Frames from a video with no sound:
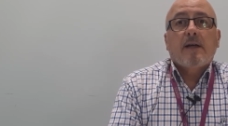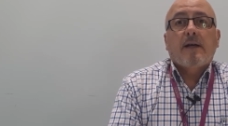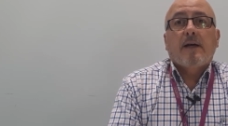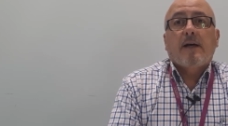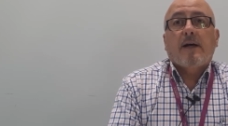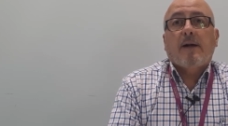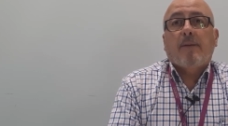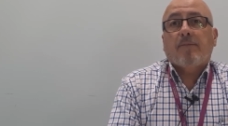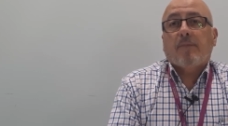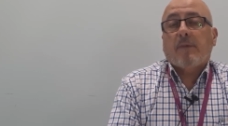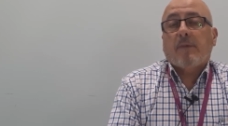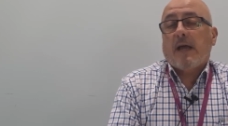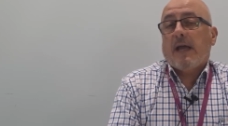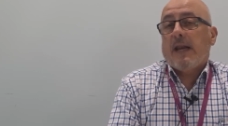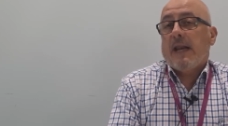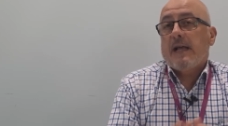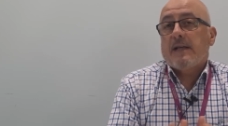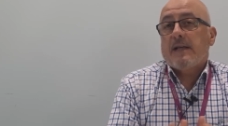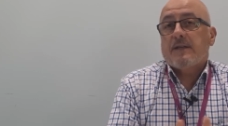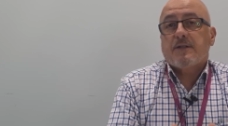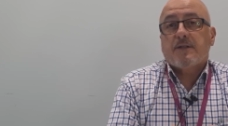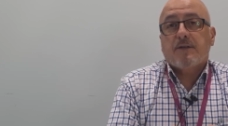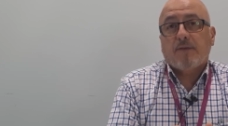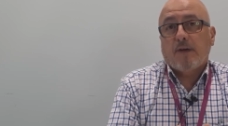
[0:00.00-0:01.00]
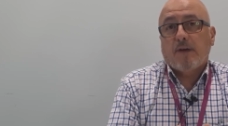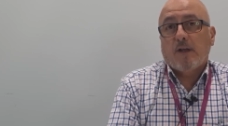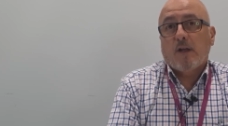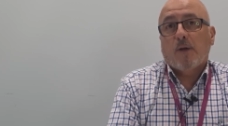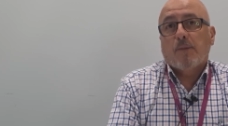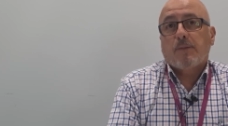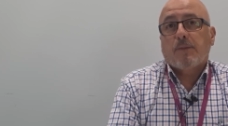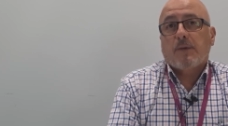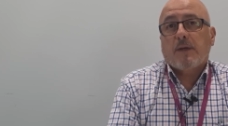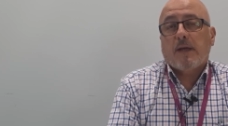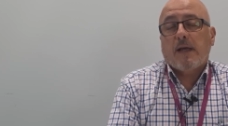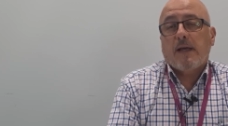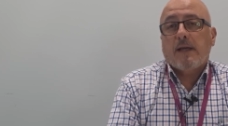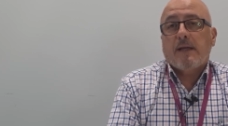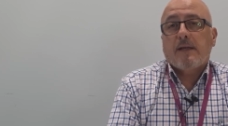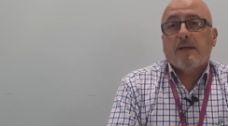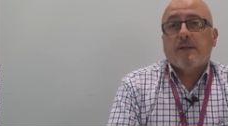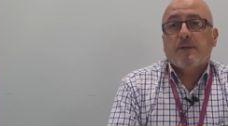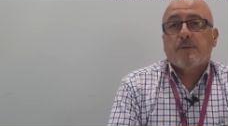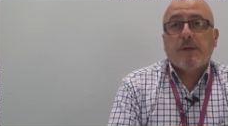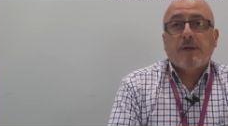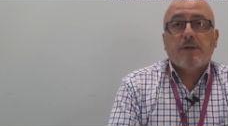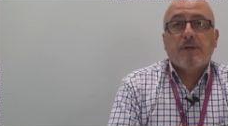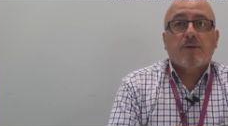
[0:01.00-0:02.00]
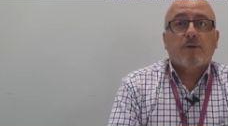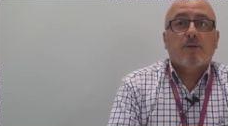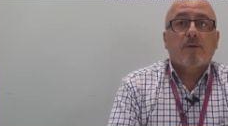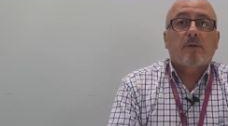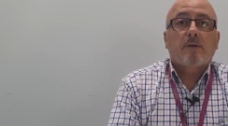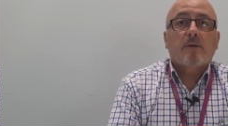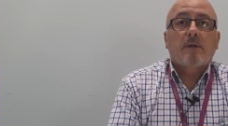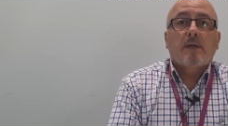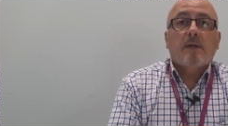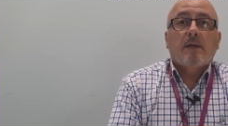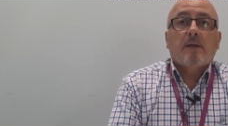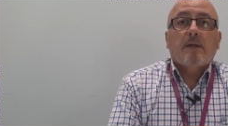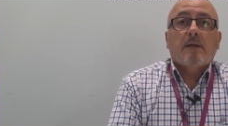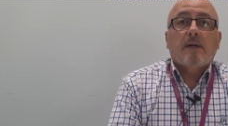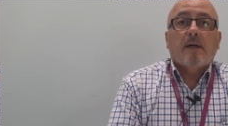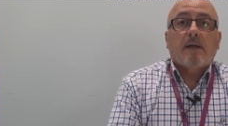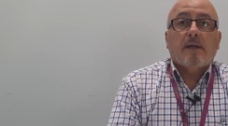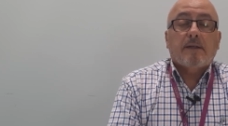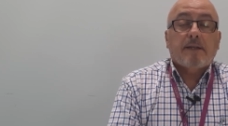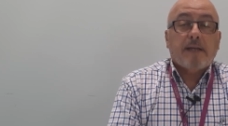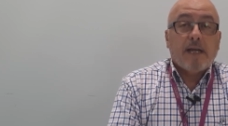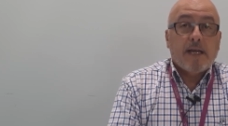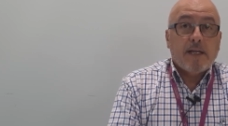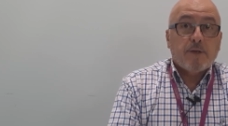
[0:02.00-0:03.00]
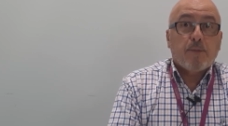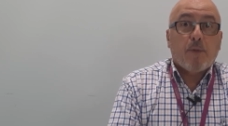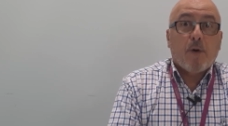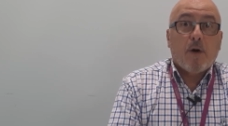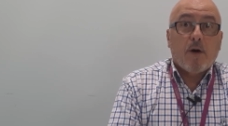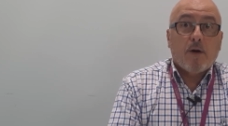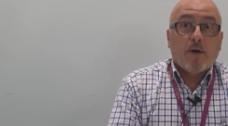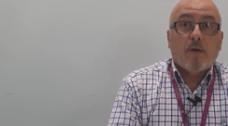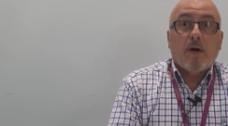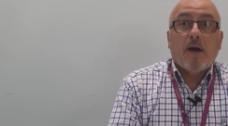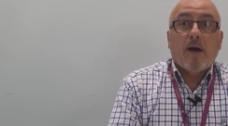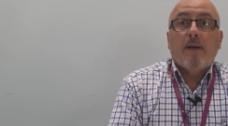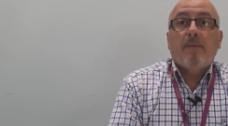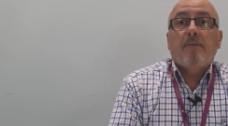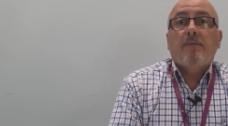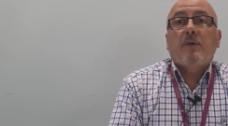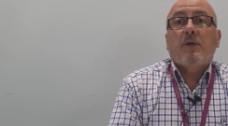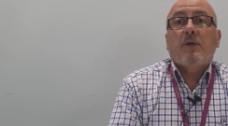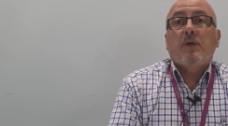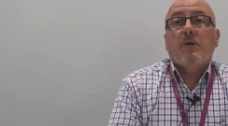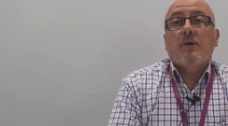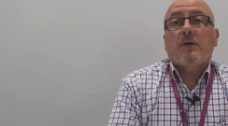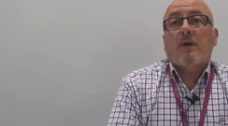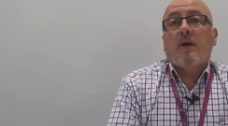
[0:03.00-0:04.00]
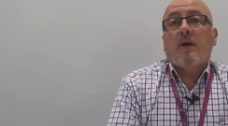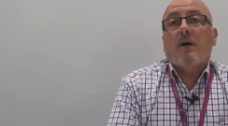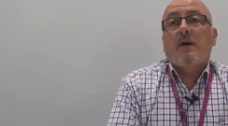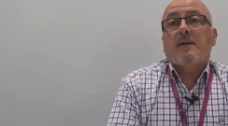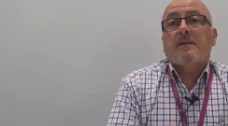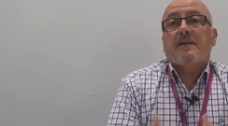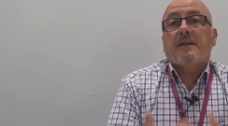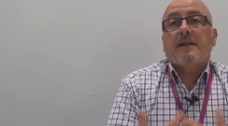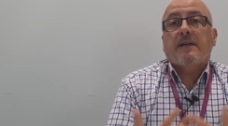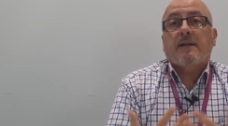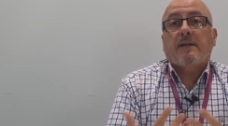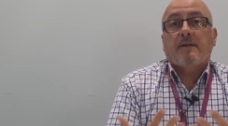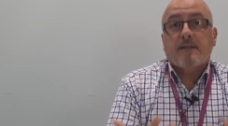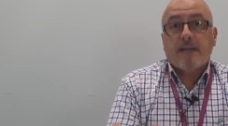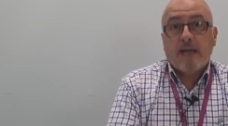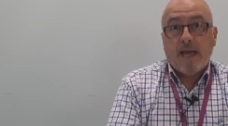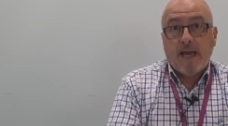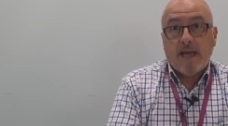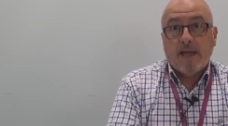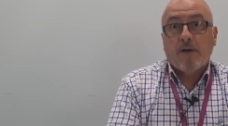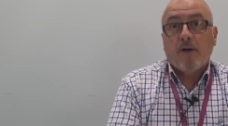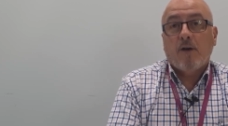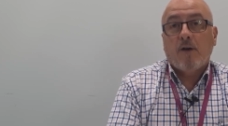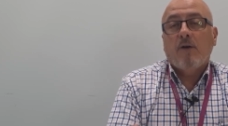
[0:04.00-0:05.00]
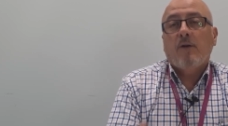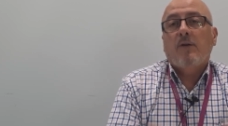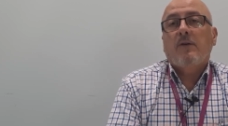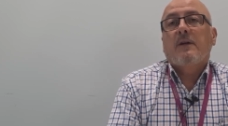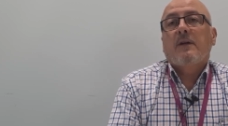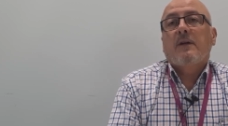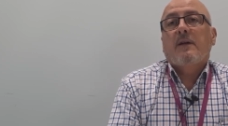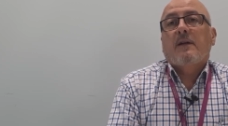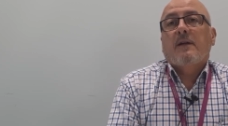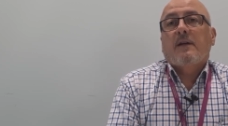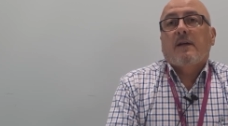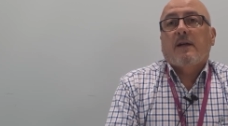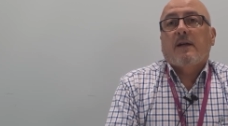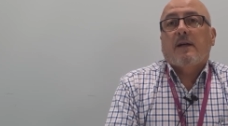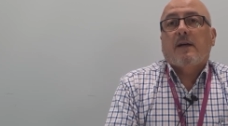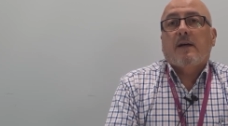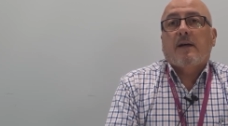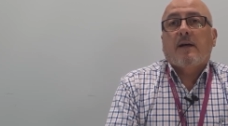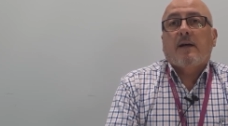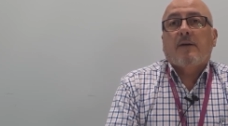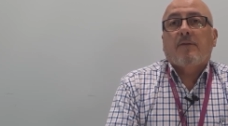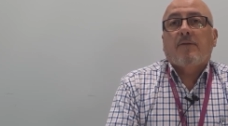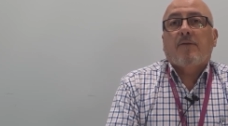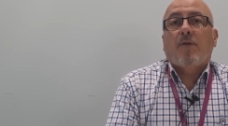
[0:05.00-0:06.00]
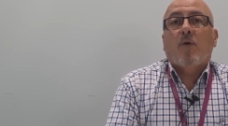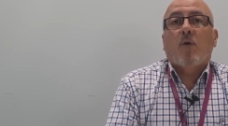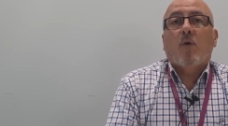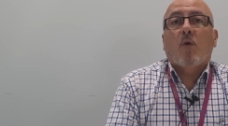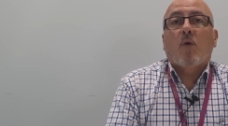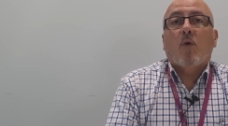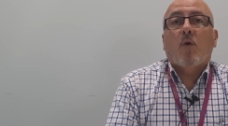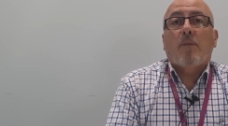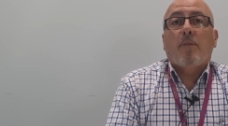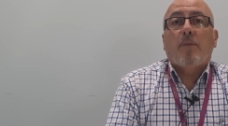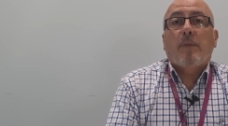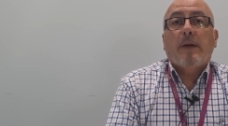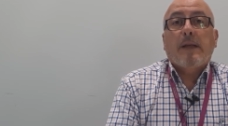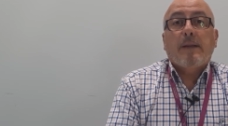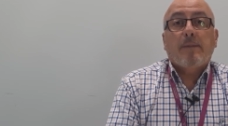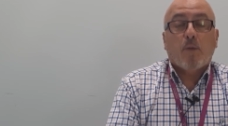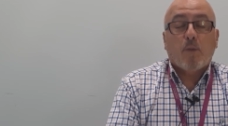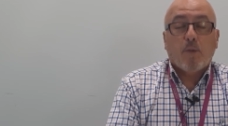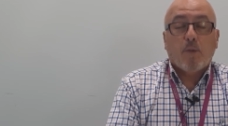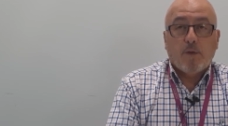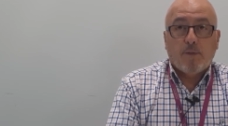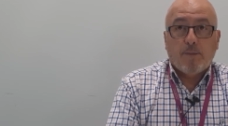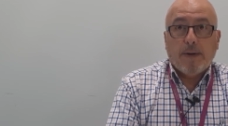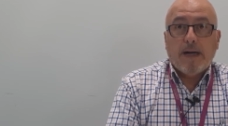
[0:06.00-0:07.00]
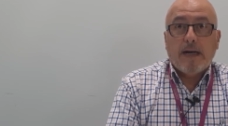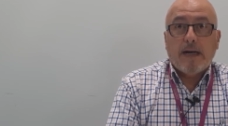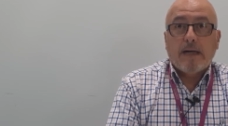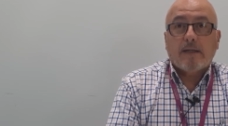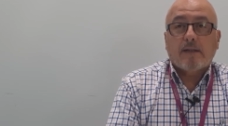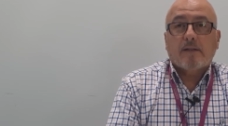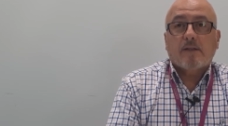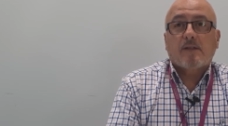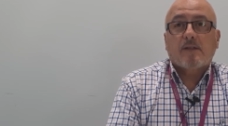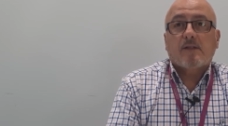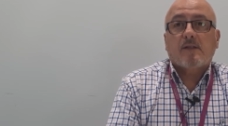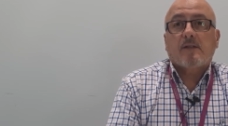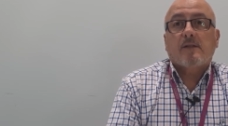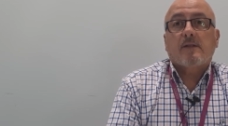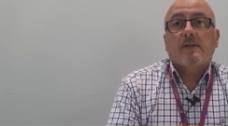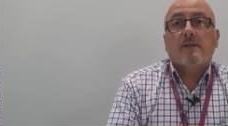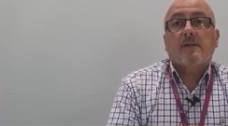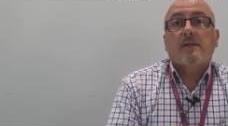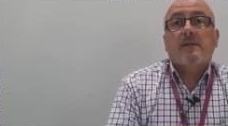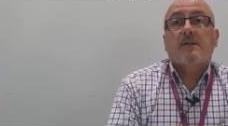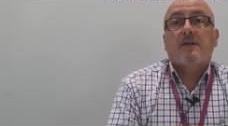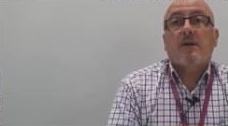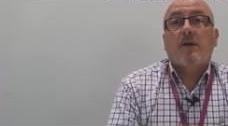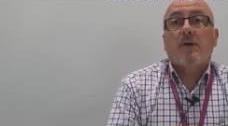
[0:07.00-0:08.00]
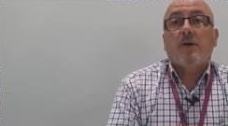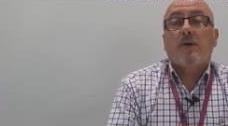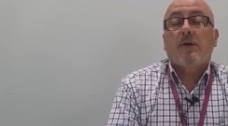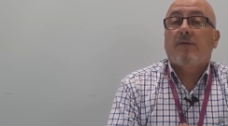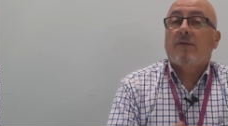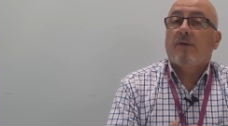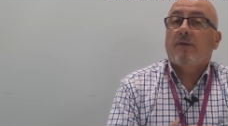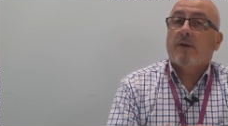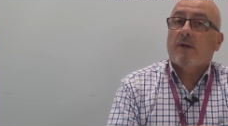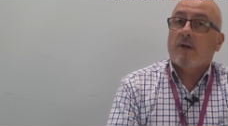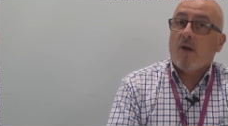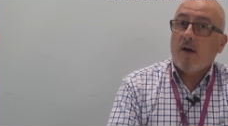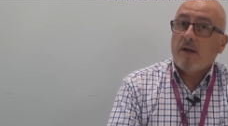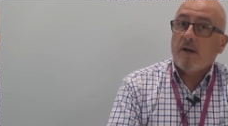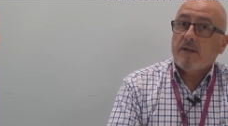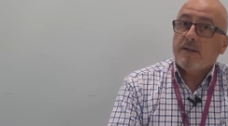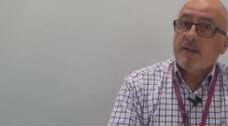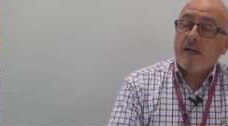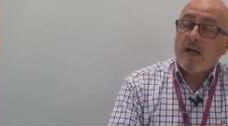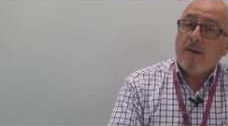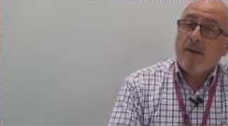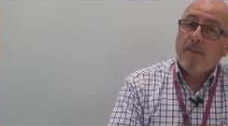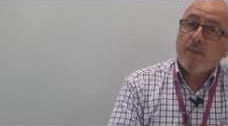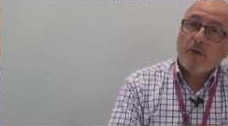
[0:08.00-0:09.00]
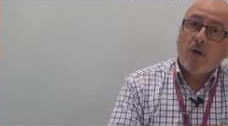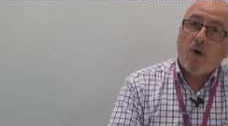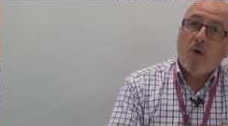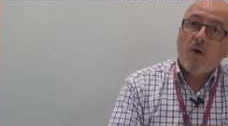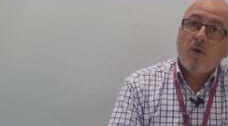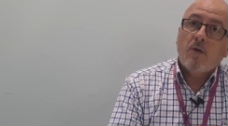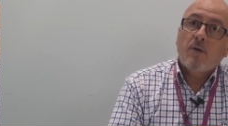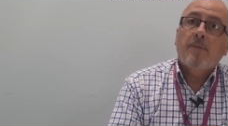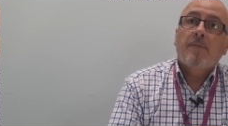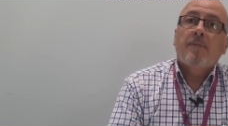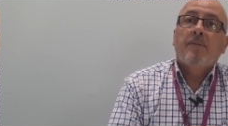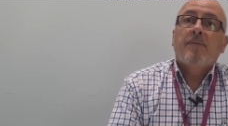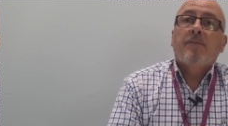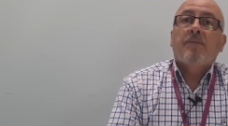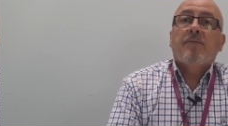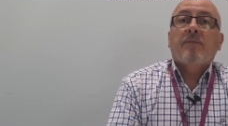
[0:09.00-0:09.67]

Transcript: um, and has developed a special uh, dance program utilizing tango uh, for people with Parkinson's. So if you'd like to come along,